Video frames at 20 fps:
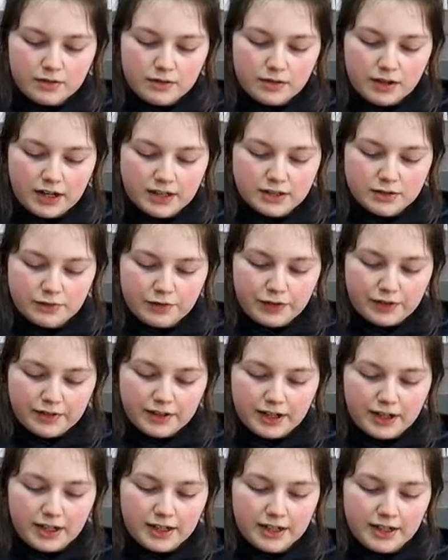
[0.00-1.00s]
has a very
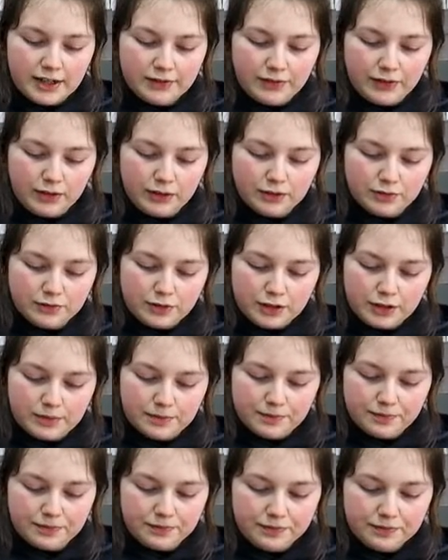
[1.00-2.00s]
high level of
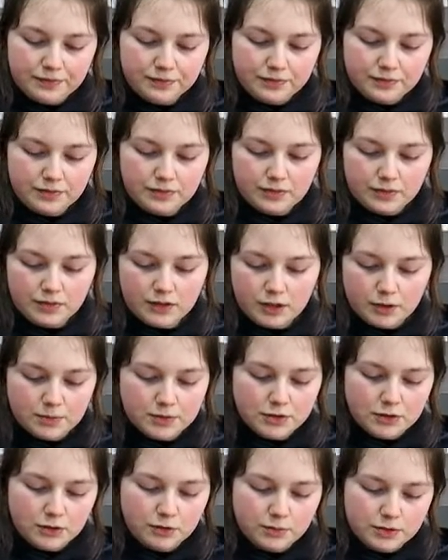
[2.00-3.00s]

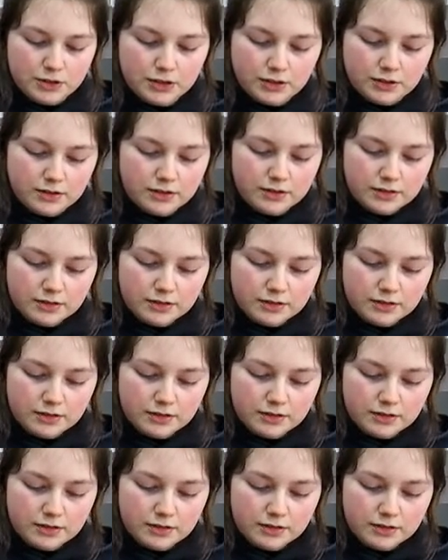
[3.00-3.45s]
absorption.